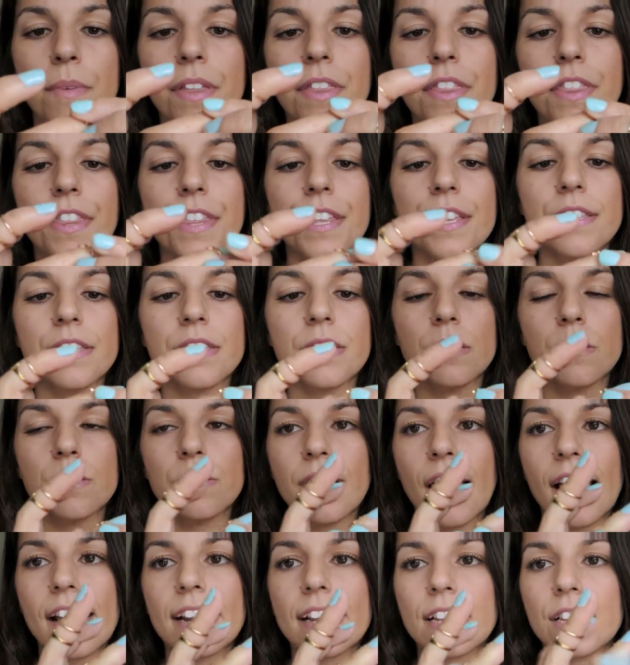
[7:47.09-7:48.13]
This
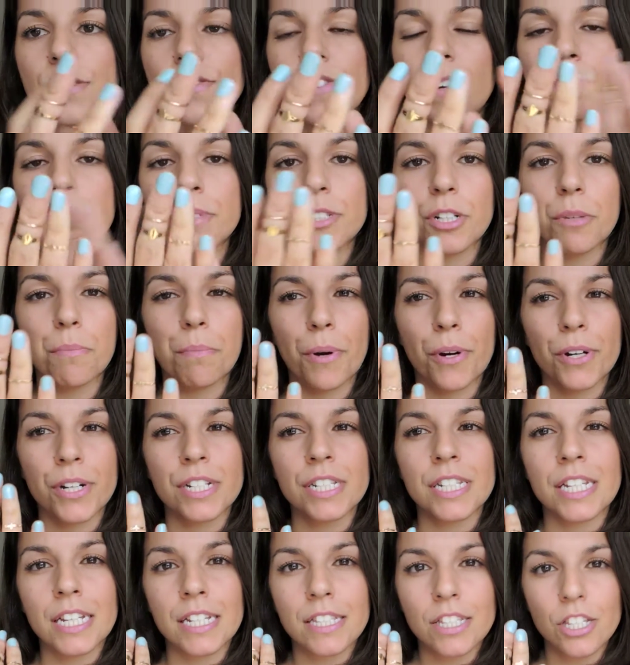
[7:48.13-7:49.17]
set is from Little Burgundy.